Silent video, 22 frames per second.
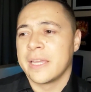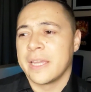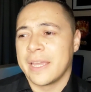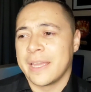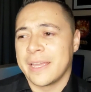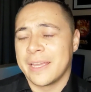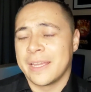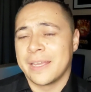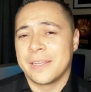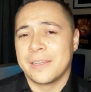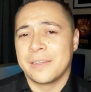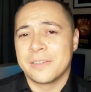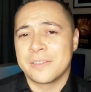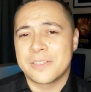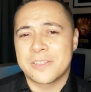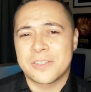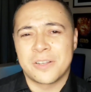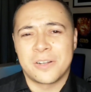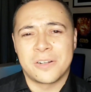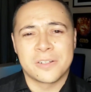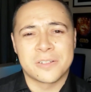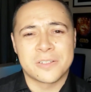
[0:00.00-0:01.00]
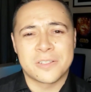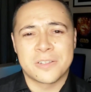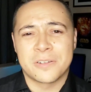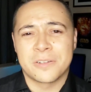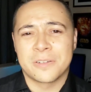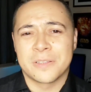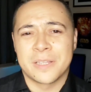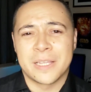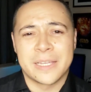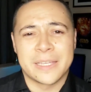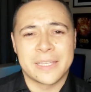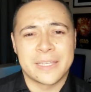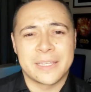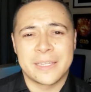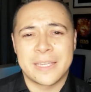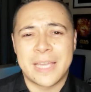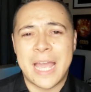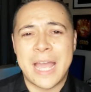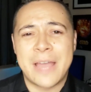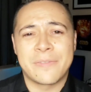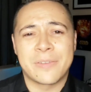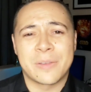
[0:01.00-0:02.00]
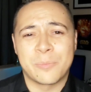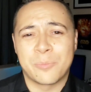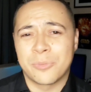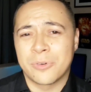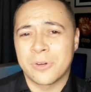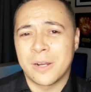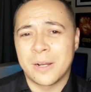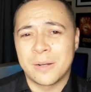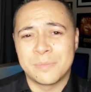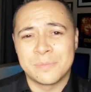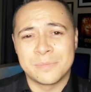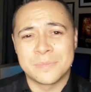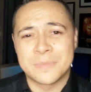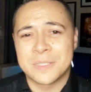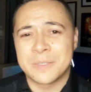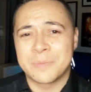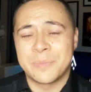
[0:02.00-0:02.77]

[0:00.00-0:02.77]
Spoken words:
and songs are like having problems